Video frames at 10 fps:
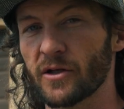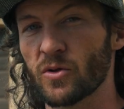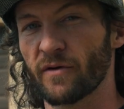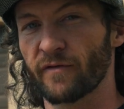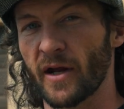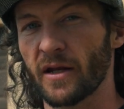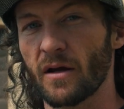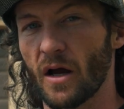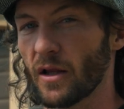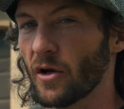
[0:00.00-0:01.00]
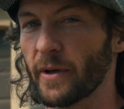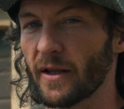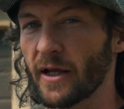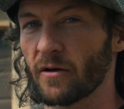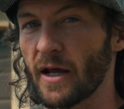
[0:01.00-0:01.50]
it to a friend a little bit
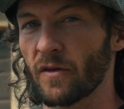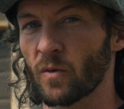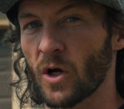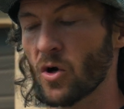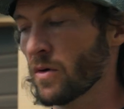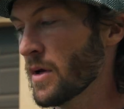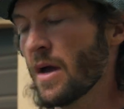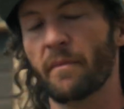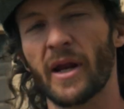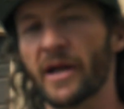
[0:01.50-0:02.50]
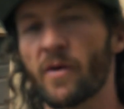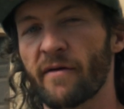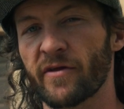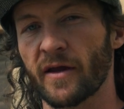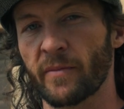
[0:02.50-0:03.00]
later down the road, but I know
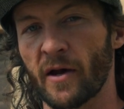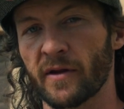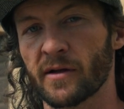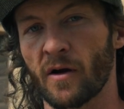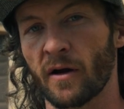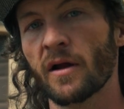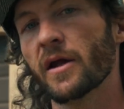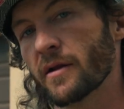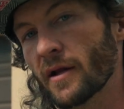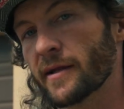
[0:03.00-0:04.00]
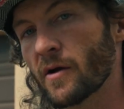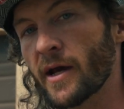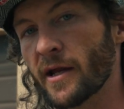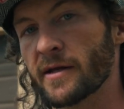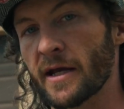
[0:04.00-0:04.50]
everything about this car, so let's go
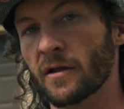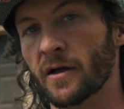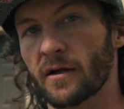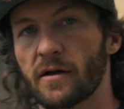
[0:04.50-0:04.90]
ahead and take a look.